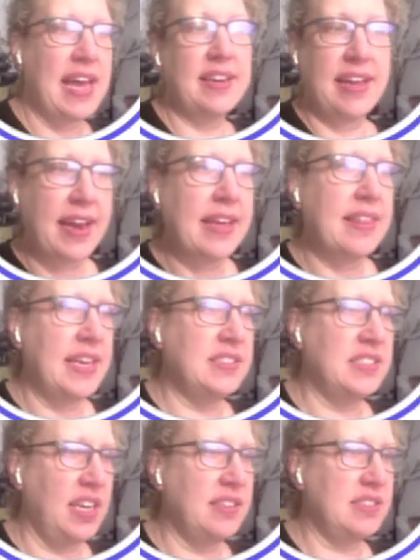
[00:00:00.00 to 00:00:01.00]
is that
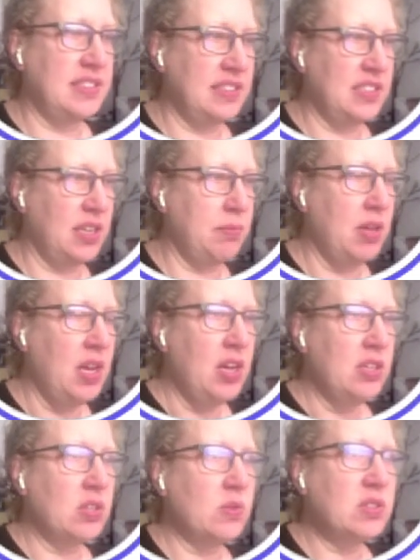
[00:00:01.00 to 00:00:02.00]
getting things done system.
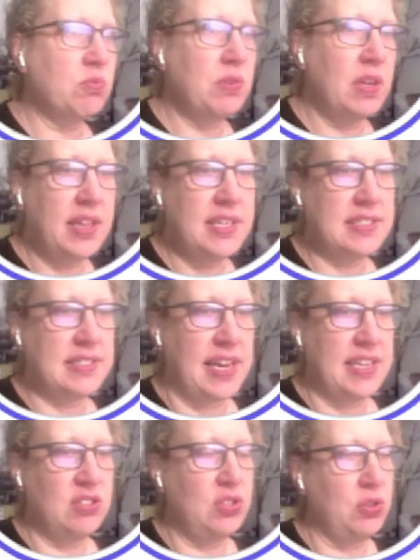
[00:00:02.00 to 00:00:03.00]
So it's really
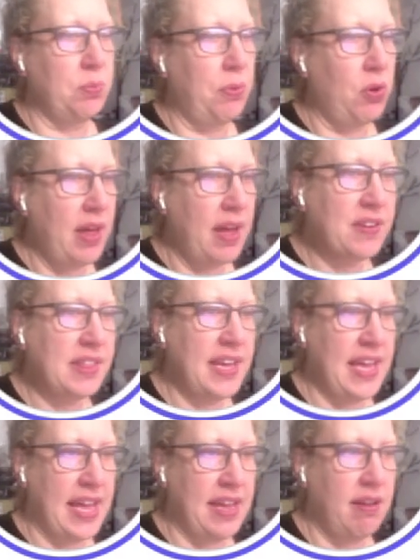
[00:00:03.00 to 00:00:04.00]
designed to pull
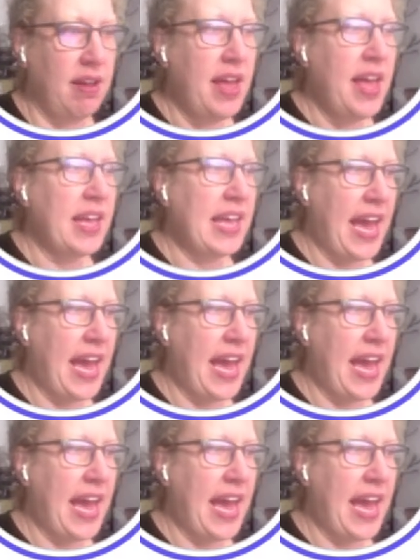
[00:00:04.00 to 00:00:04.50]
everything in,